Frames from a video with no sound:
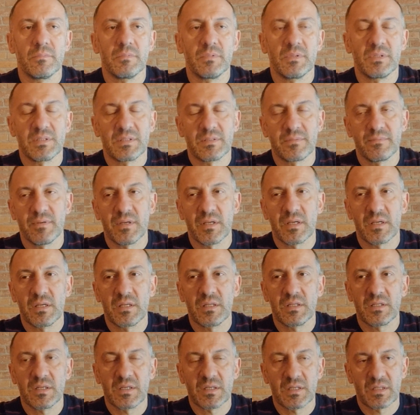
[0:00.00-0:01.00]
It's very
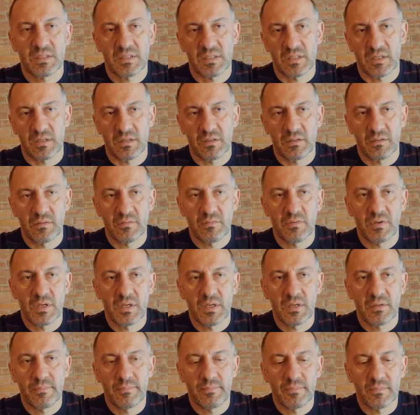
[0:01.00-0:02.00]
interesting and
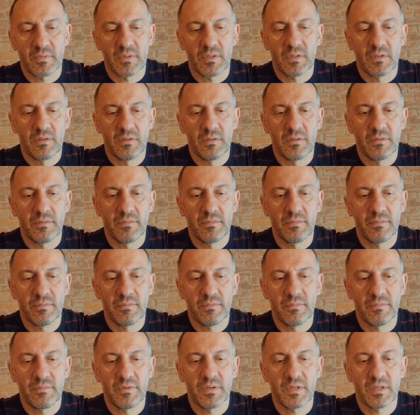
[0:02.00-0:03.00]

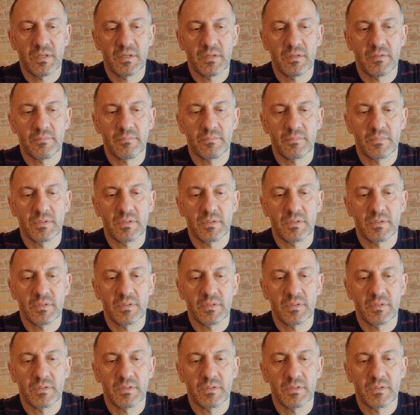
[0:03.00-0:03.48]
very